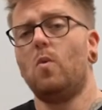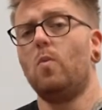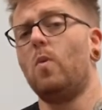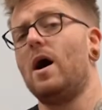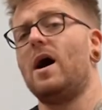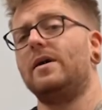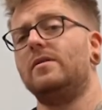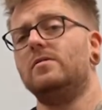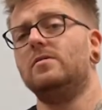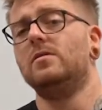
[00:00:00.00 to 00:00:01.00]
Why?
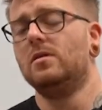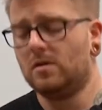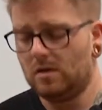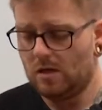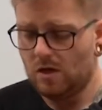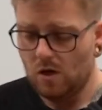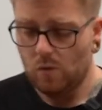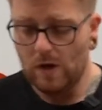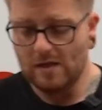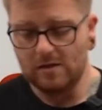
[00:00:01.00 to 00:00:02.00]

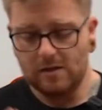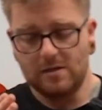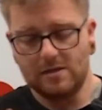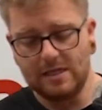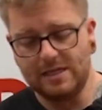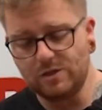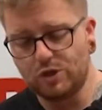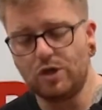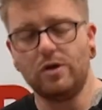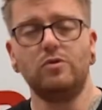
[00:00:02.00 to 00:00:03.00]
Well, the
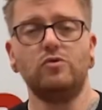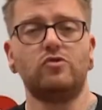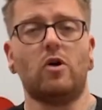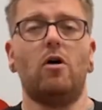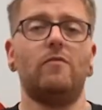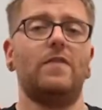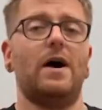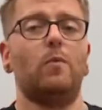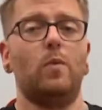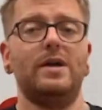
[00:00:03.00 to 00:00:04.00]
internals of
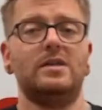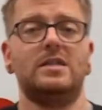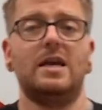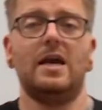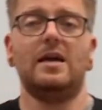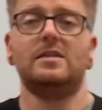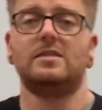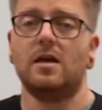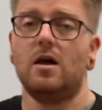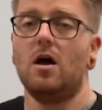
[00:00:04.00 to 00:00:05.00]
that wastegate